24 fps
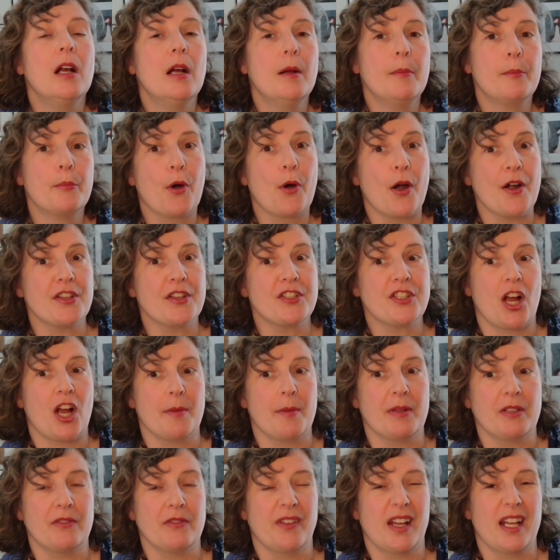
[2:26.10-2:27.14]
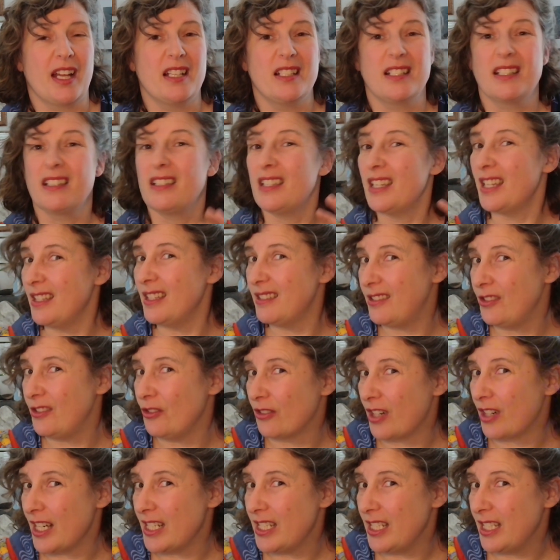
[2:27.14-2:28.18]
Prototyping phase. Is
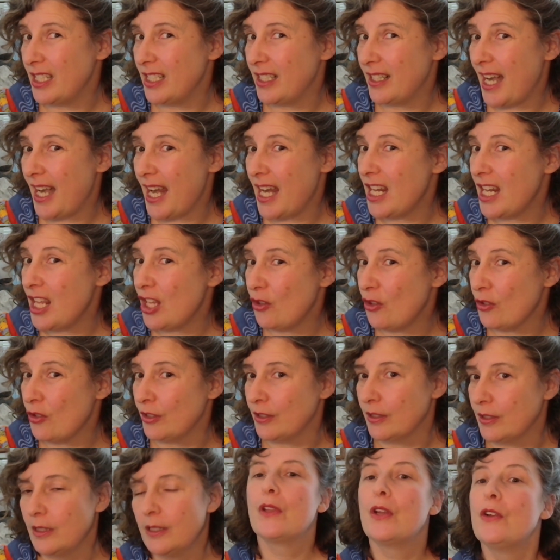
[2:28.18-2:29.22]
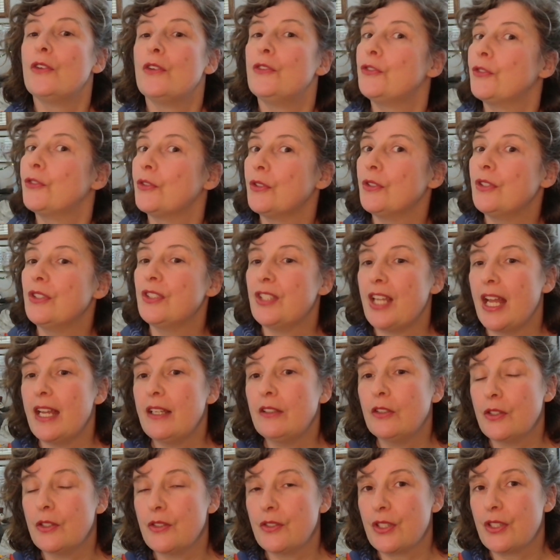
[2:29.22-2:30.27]
your idea any good? So you
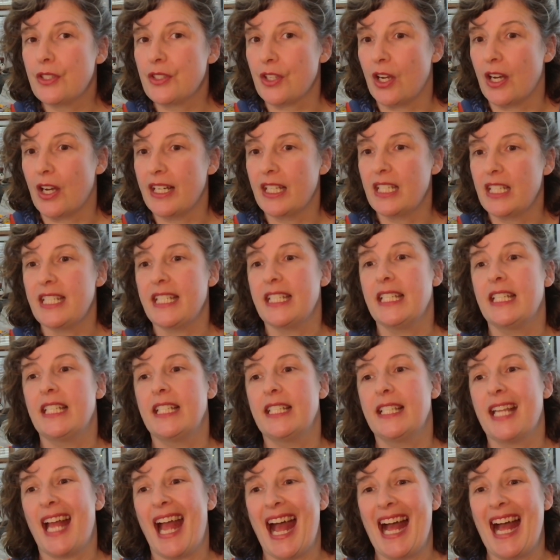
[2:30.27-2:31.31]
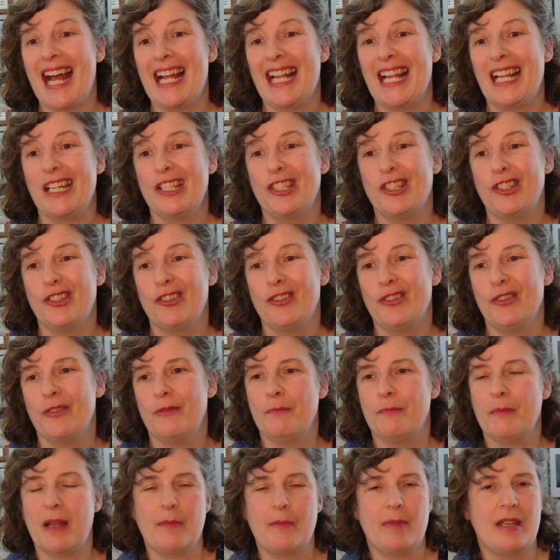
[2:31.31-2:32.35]
take those design ideas and you
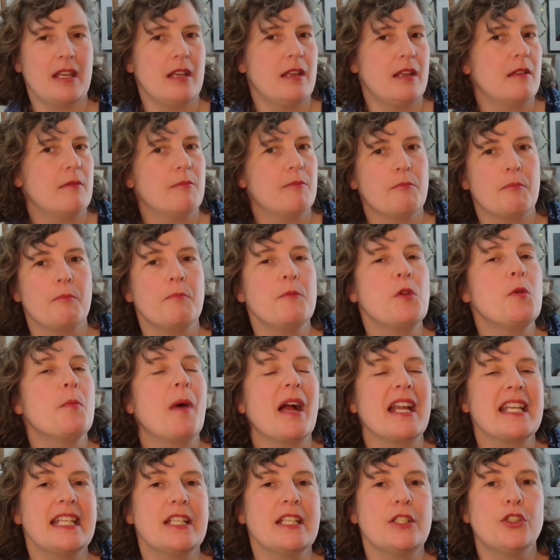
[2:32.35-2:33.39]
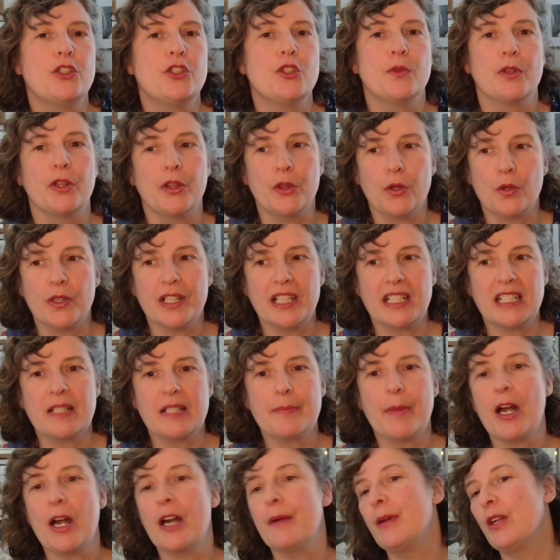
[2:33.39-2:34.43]
might need to do a thought
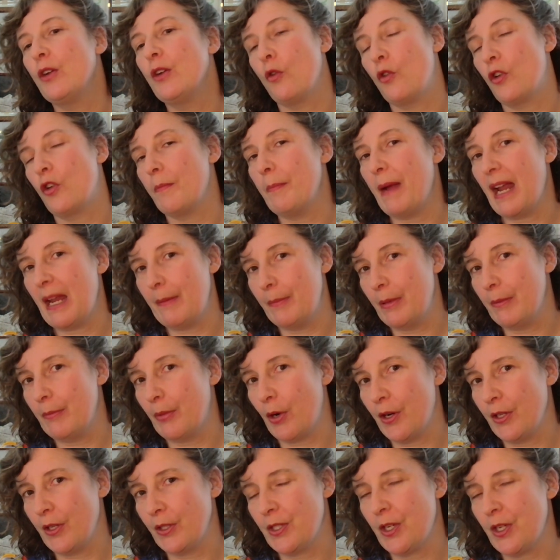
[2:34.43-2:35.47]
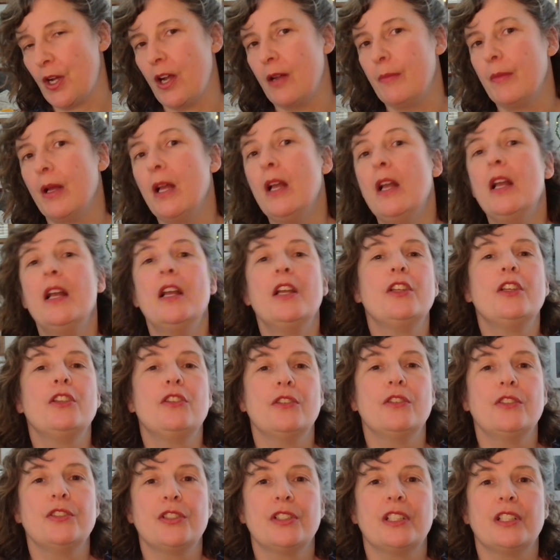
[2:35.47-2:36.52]
experiment or a paper prototype.
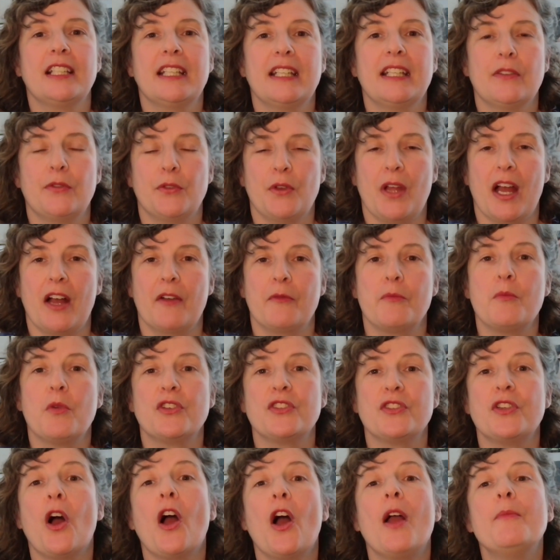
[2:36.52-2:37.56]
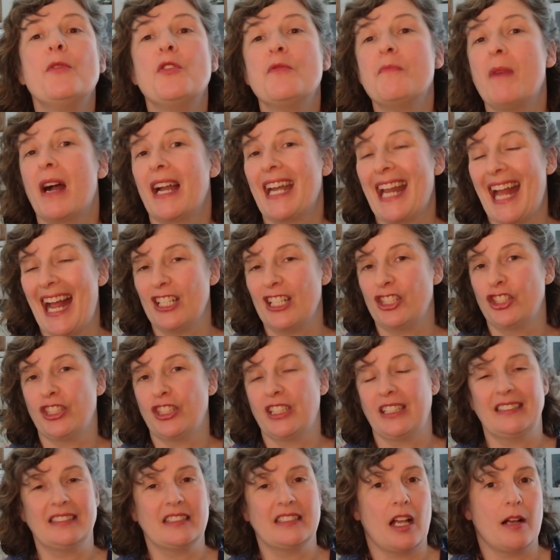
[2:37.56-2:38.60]
Usually if you have more time, you might
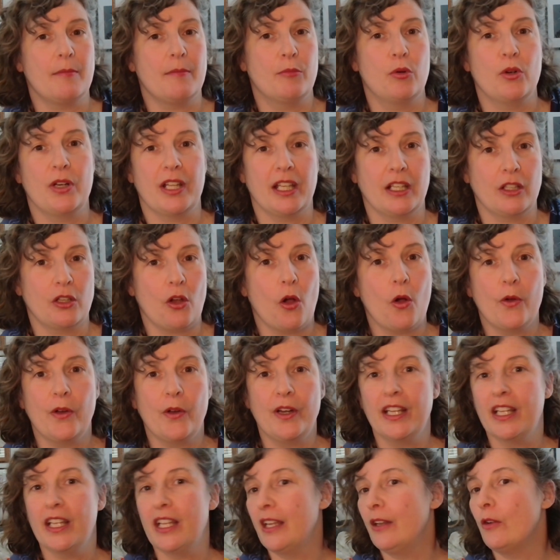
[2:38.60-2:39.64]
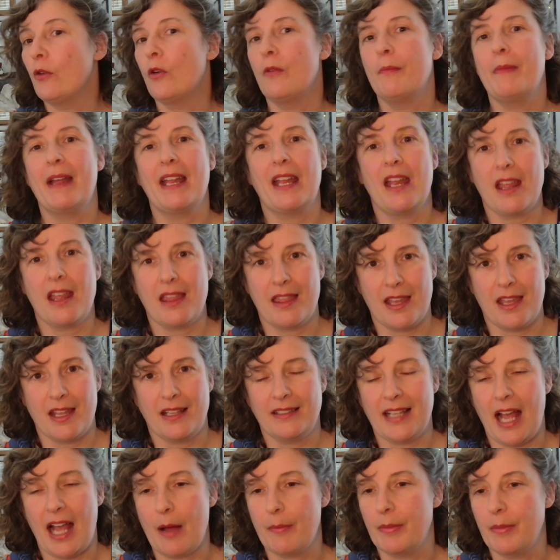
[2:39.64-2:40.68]
actually start putting code in or making
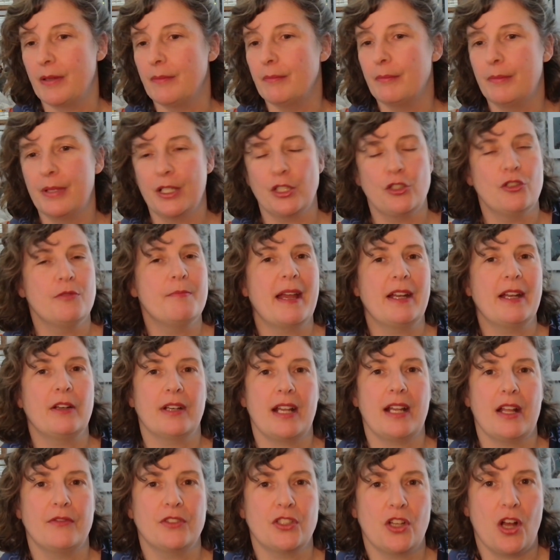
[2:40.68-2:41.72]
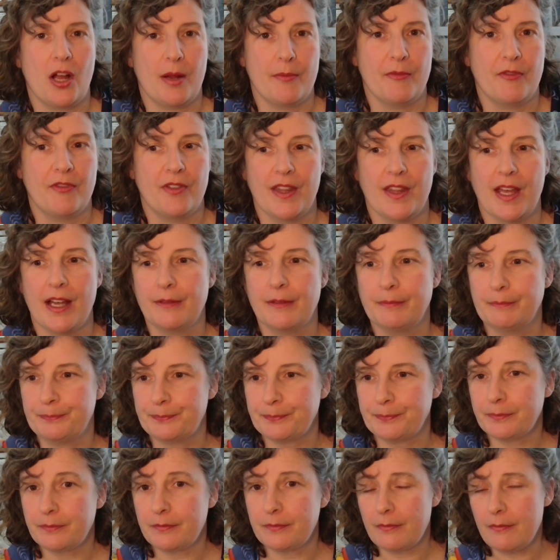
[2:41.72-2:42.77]
things happen, but you may not have time for that.
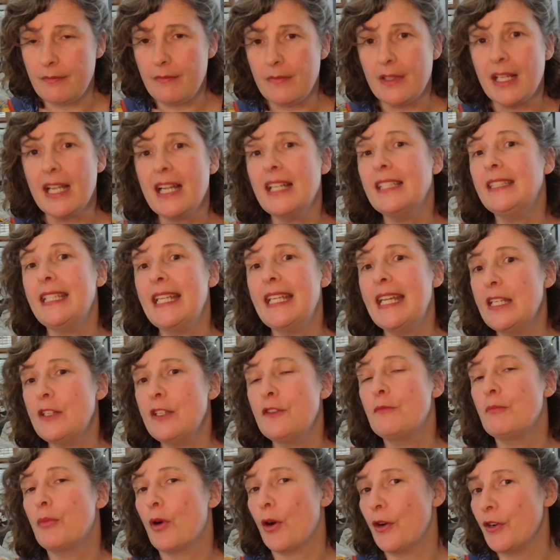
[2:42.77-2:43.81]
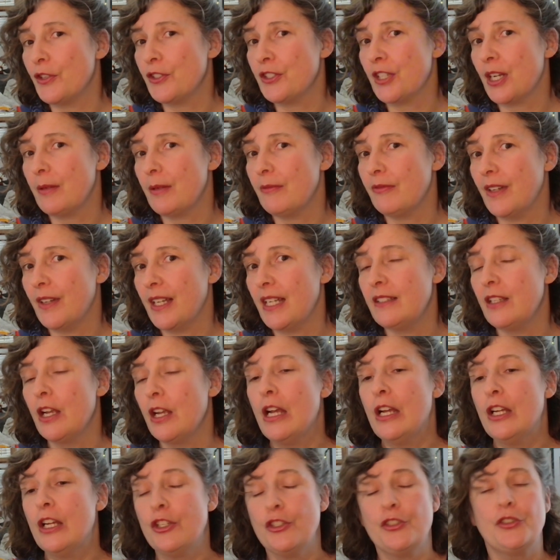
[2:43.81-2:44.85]
At the end of prototype phase,
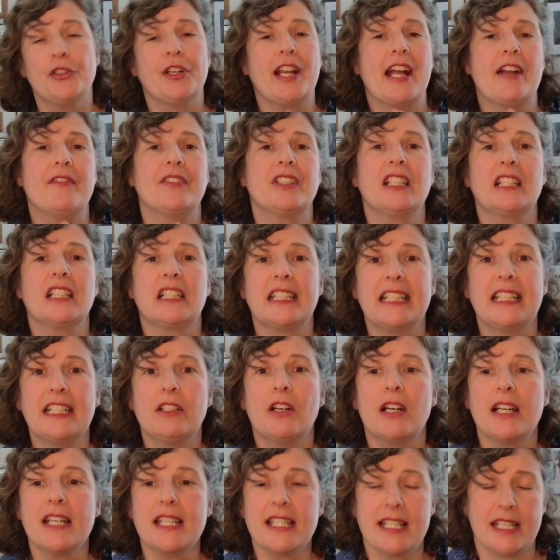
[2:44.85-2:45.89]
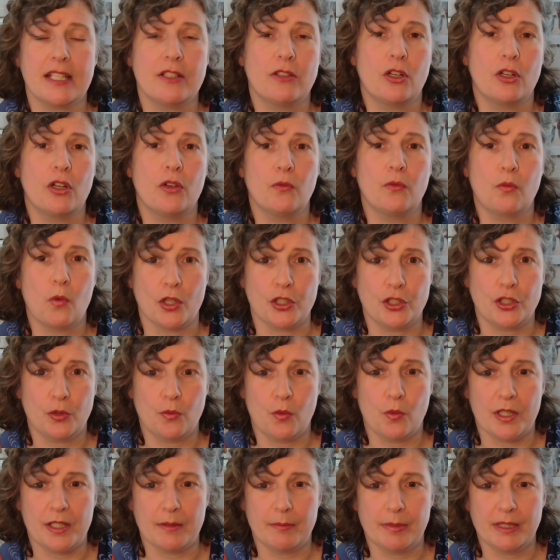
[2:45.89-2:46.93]
you should have a clear idea of what you
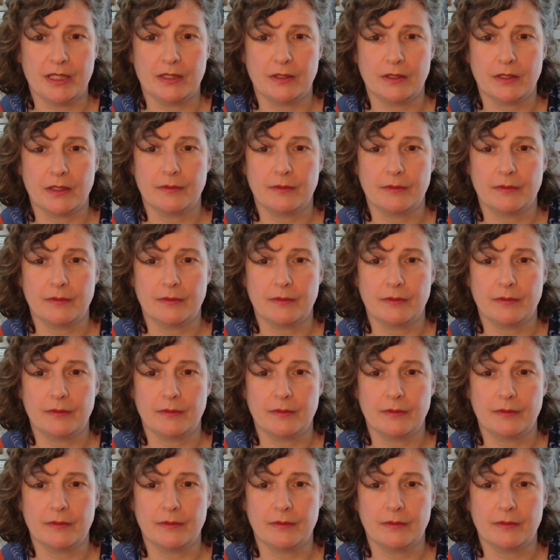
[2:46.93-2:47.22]
want to build.